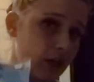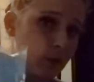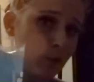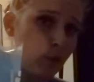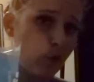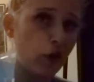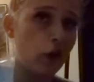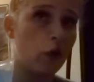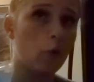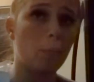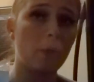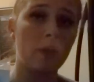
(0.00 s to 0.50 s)
to
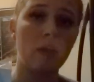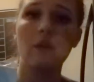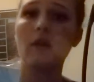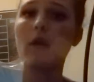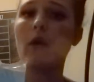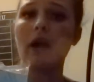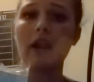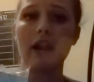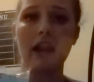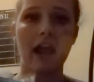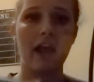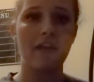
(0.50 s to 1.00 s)
boil. We can go
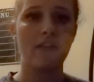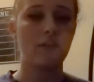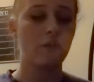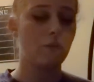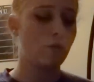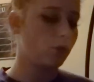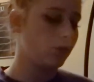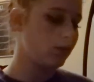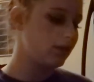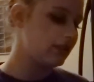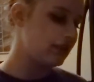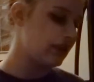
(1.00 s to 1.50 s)
ahead and add the
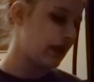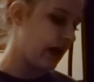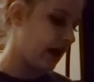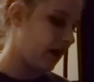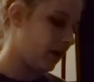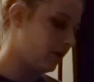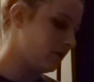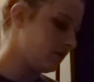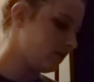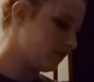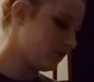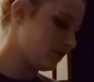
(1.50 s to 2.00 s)
noodles
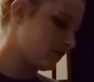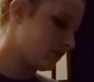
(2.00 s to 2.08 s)
now.